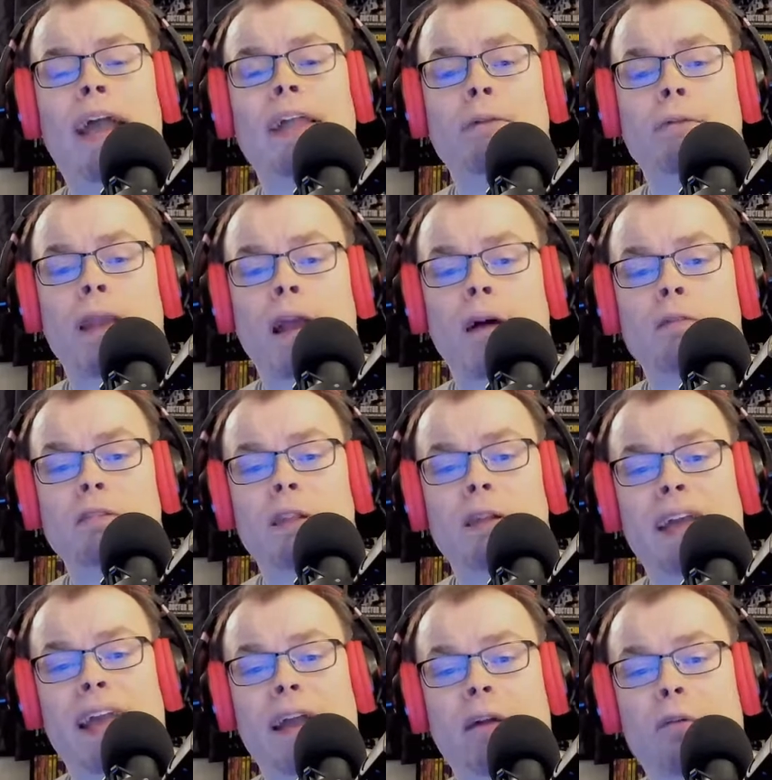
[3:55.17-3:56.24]
And when I was
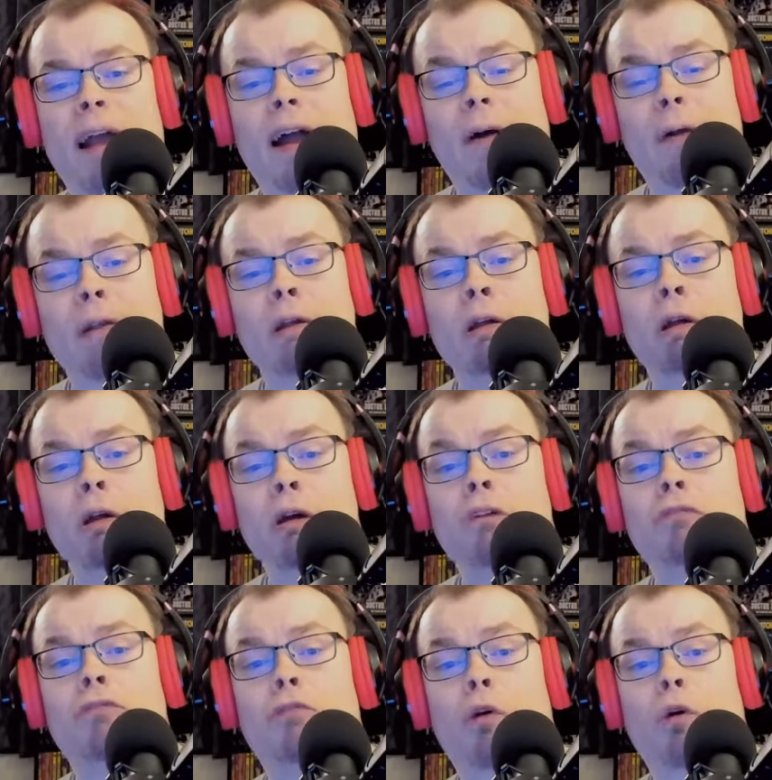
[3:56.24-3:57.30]
looking around
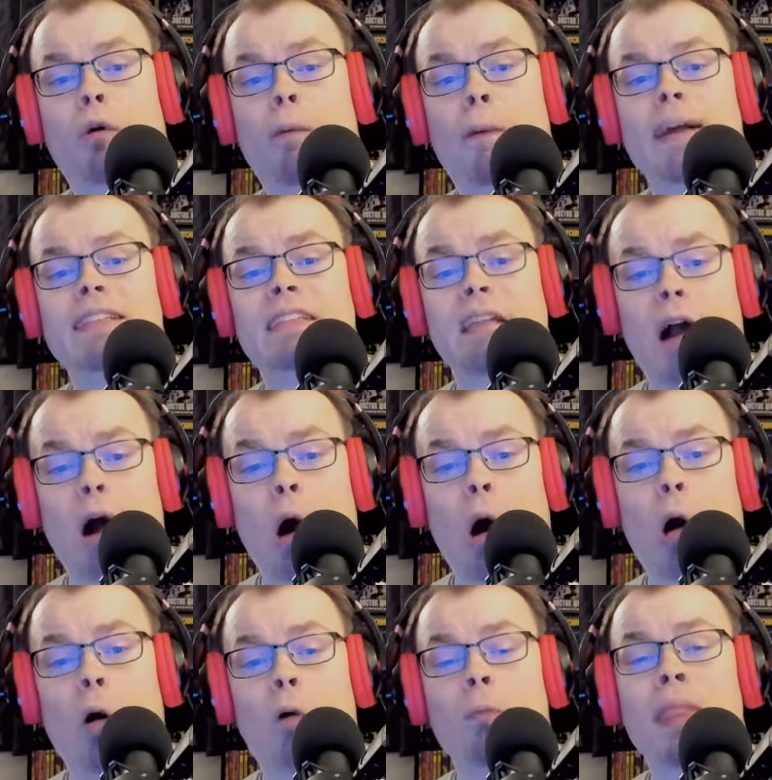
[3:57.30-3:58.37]
for what to
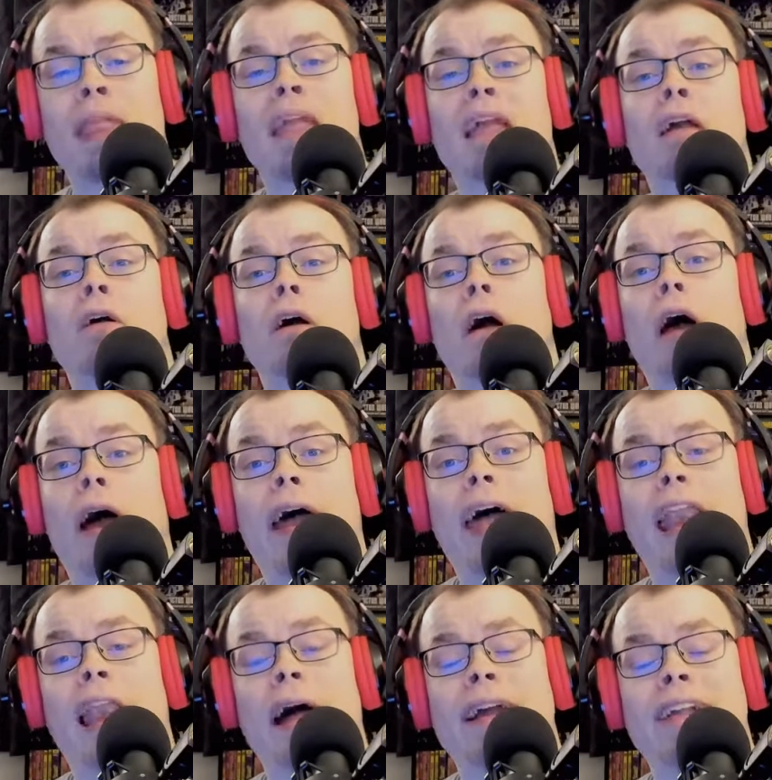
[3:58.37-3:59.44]
call a
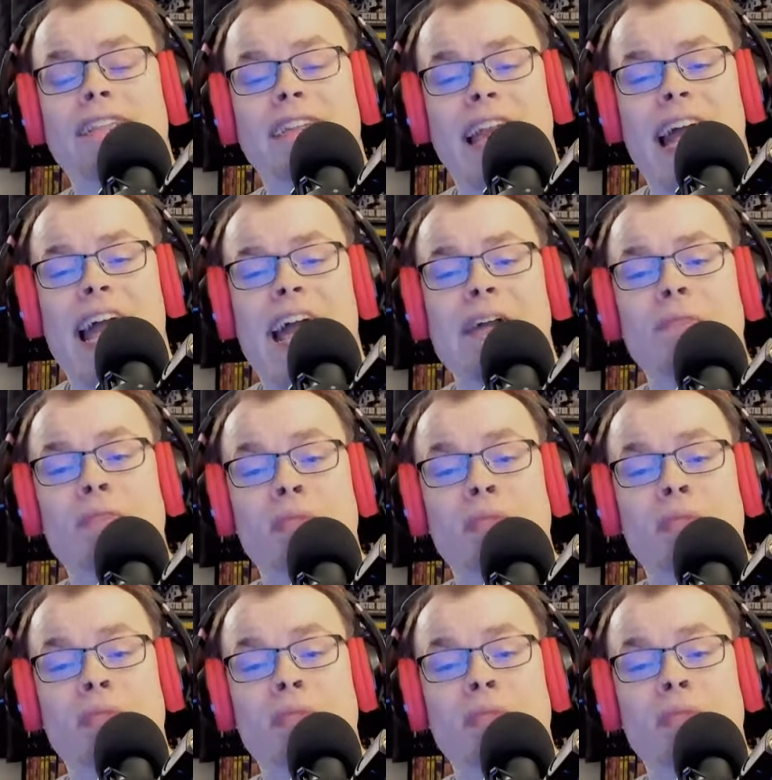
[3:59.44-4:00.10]
headline today,